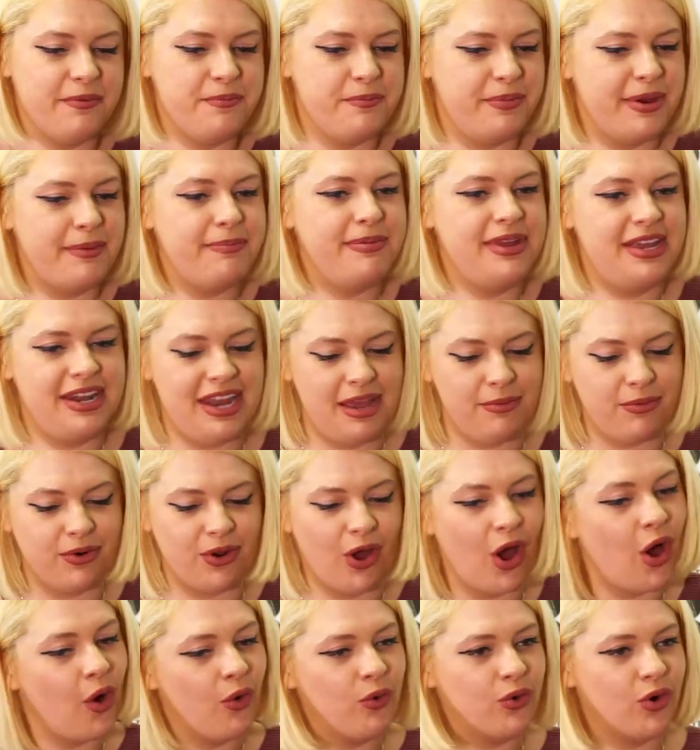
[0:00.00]
But being able to
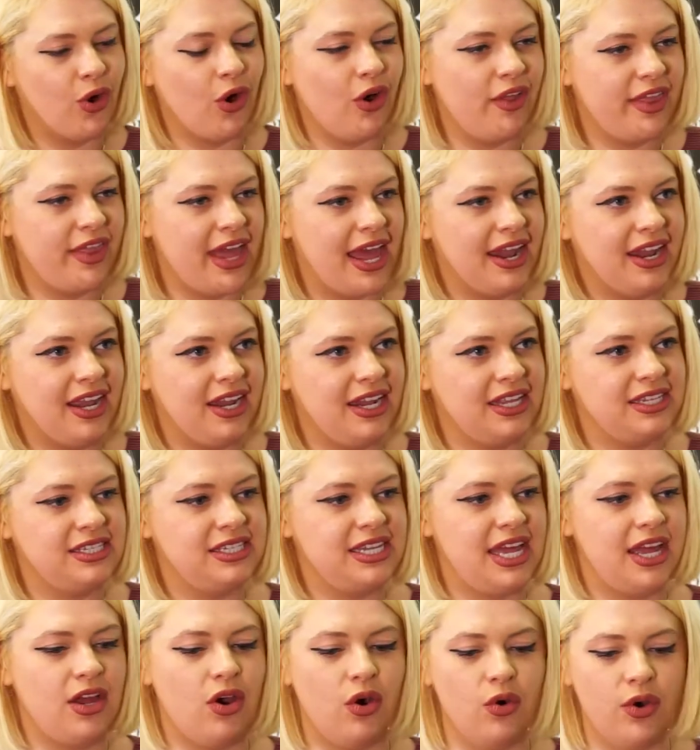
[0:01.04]
hone all that in and
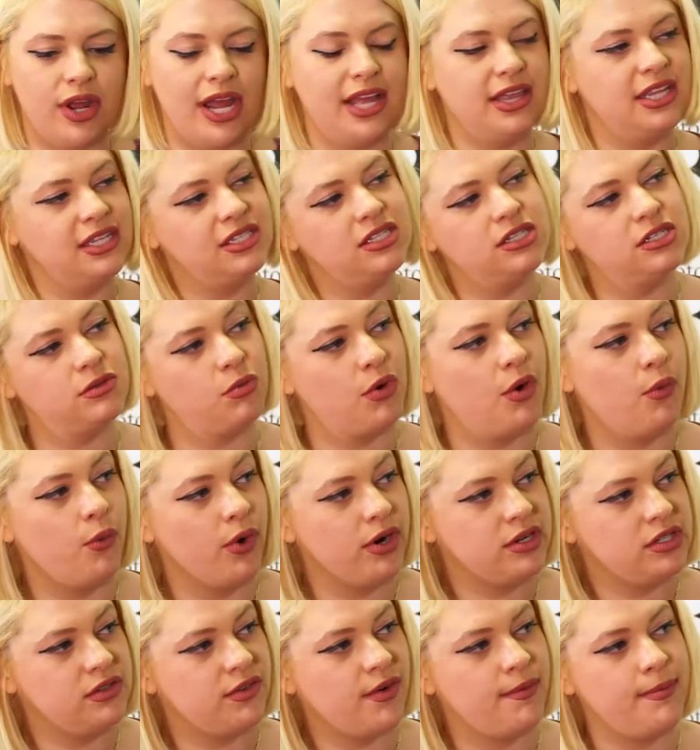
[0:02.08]
say, okay, this is what
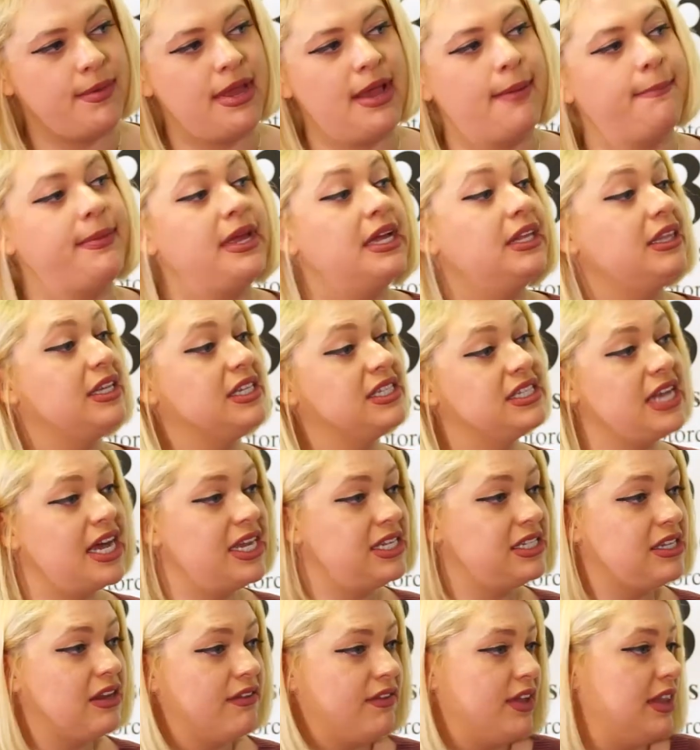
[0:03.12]
works for me, and being
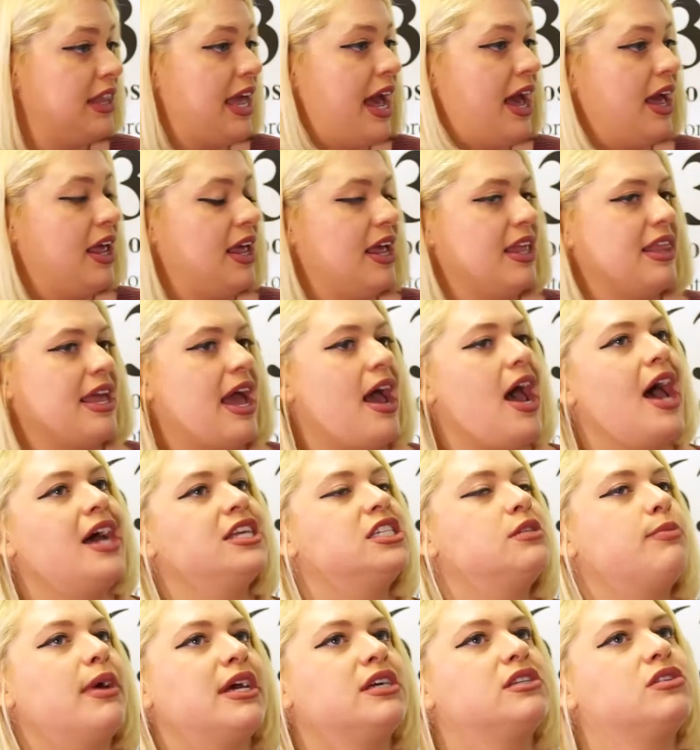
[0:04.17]
decisive in that
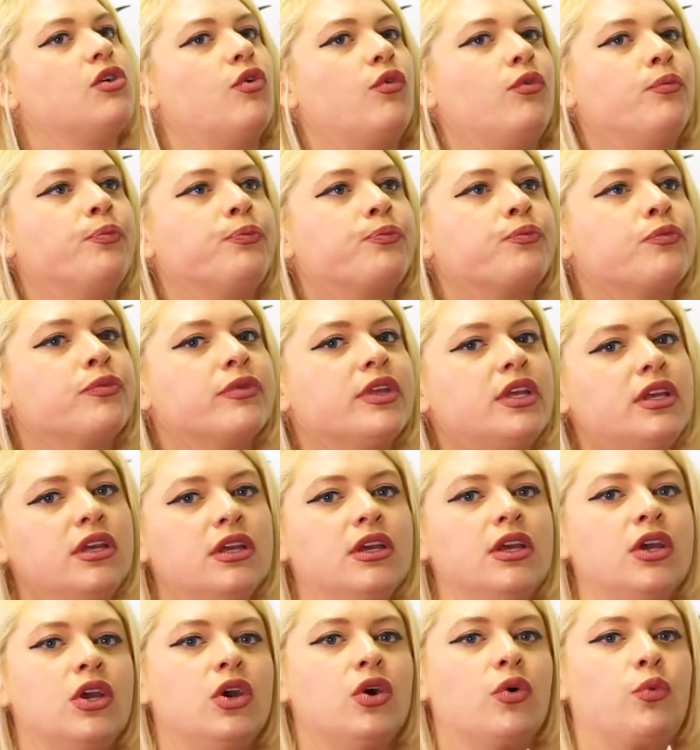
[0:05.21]
aspect. So
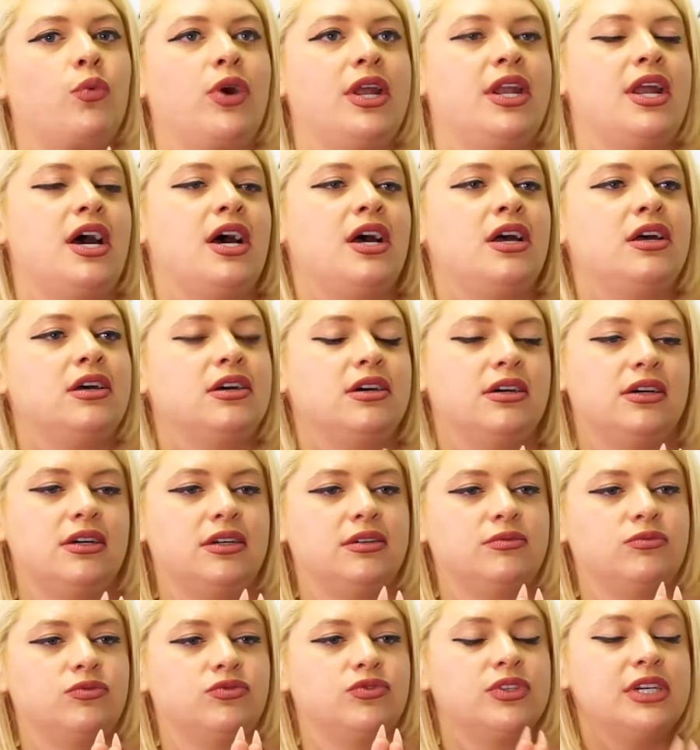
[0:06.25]
when
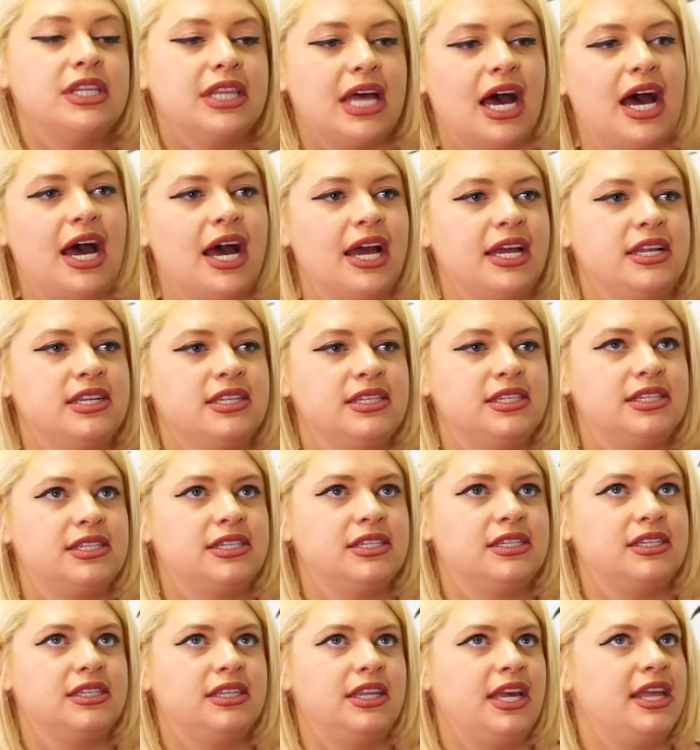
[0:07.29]
I realized
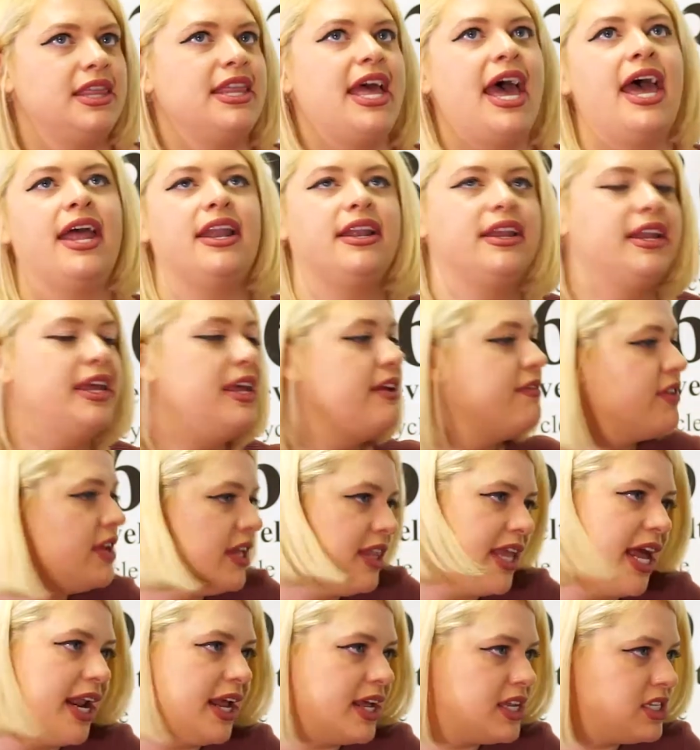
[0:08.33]
even in
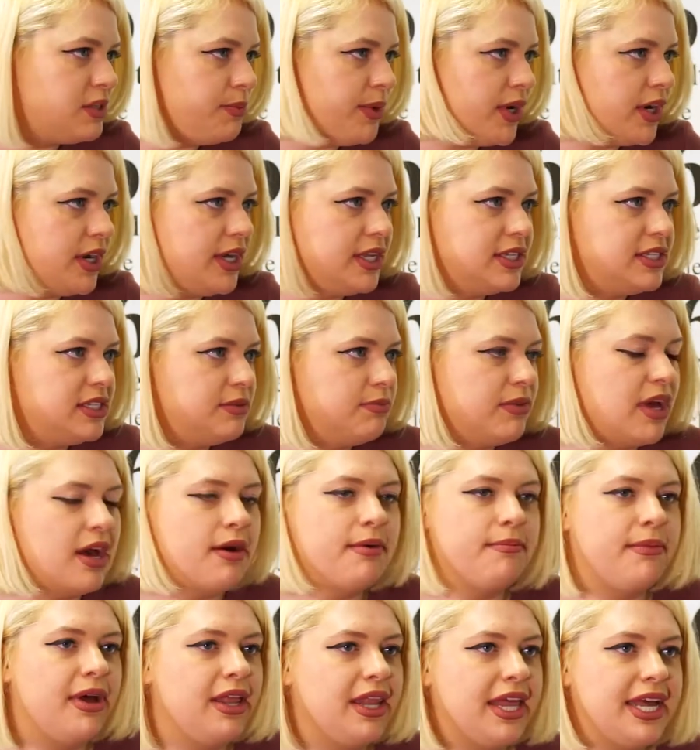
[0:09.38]
that experience in
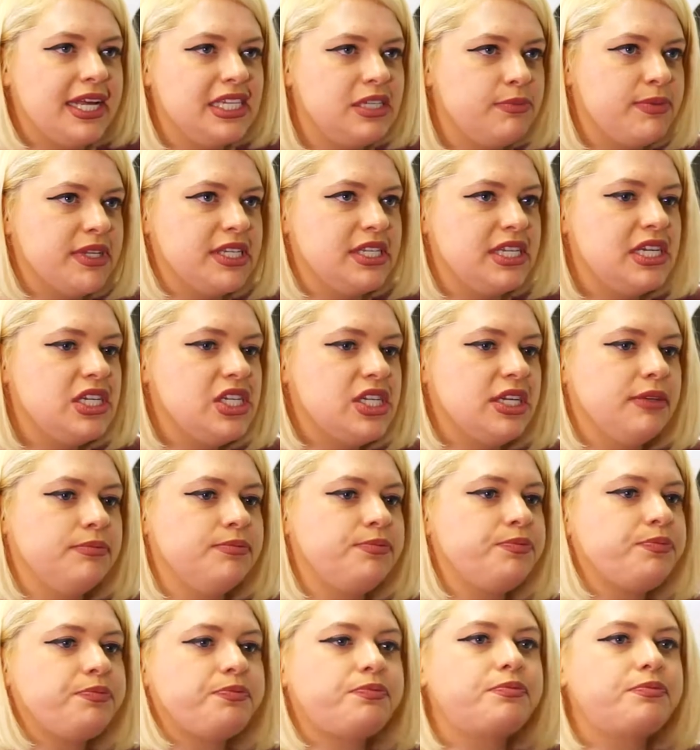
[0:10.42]
my last position,